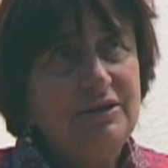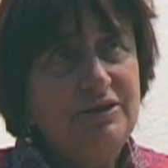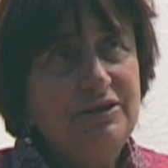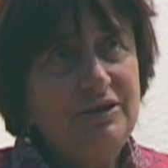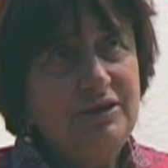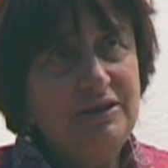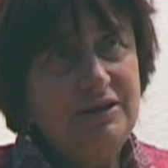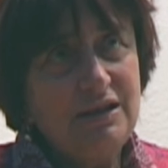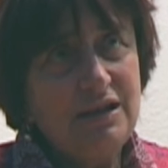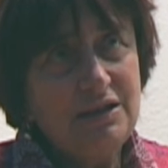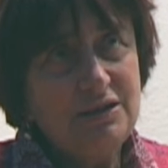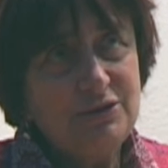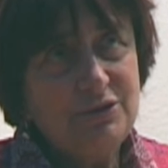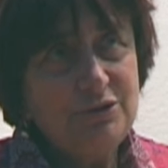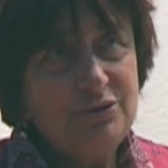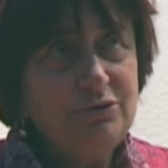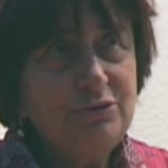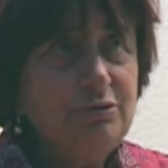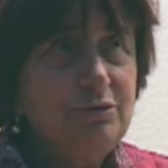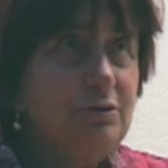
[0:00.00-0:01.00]
she tells
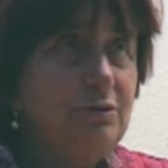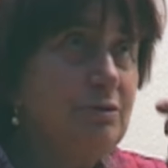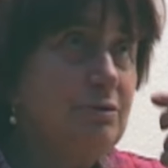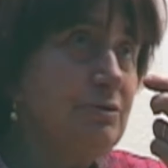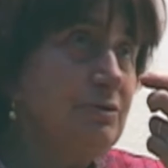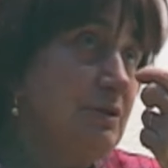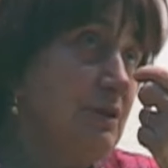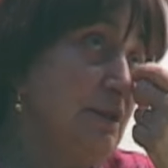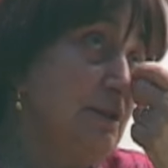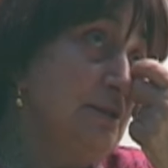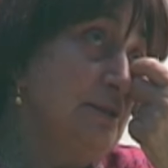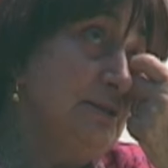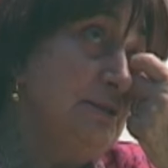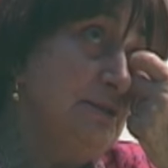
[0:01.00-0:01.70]
the truth, and